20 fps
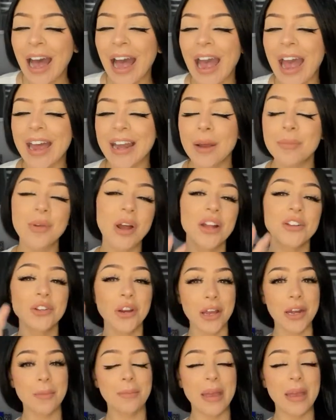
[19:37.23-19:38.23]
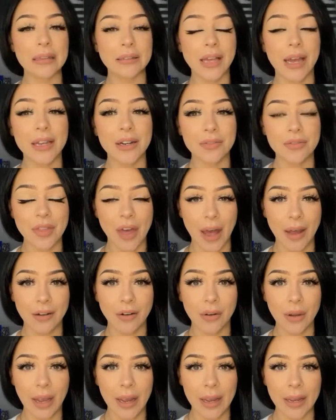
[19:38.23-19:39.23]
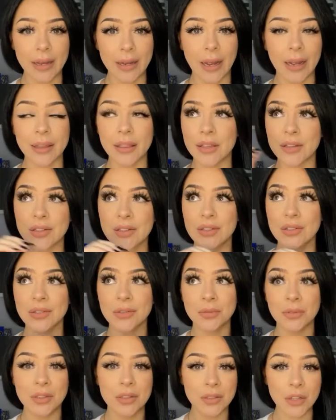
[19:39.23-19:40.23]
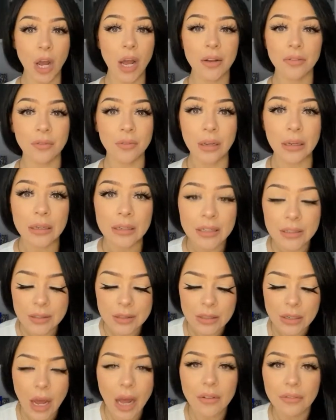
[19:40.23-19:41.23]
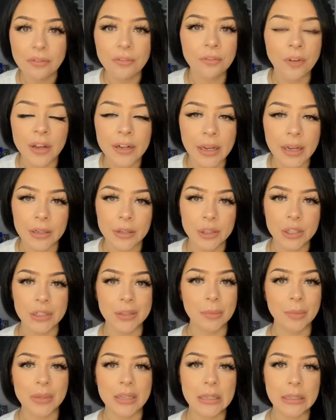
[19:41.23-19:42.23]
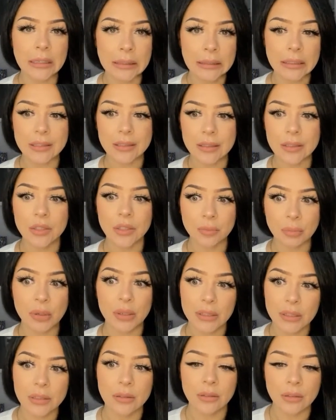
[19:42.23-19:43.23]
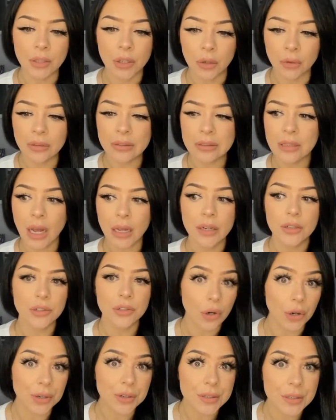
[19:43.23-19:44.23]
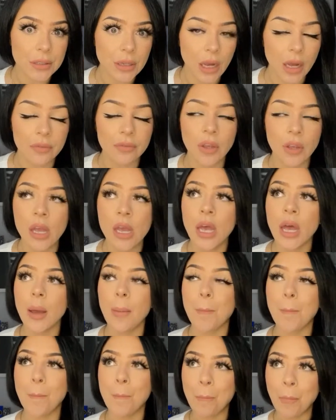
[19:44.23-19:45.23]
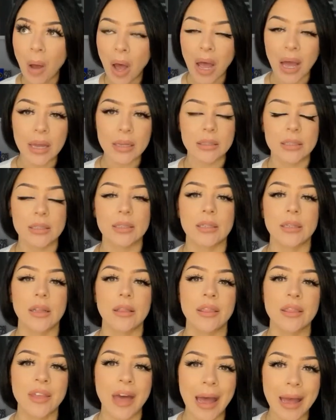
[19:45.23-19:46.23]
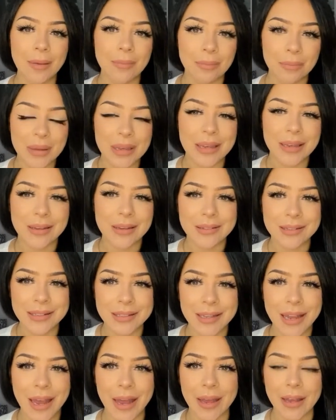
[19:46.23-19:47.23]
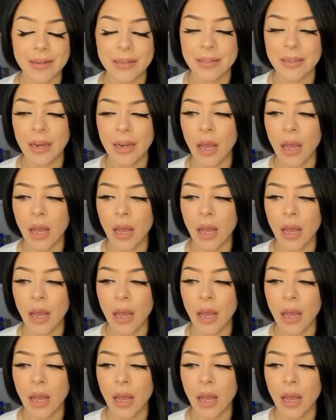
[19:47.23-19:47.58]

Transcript: And I'm not trying to make light of that, okay? This is not fun energy to be in. This is pretty, this is kind of dark stuff. But that being said,